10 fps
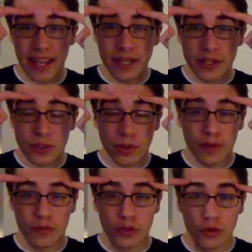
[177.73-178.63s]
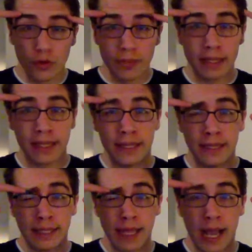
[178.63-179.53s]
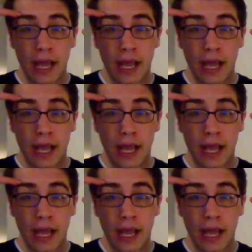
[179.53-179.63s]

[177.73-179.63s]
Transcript: any sort of drooping in the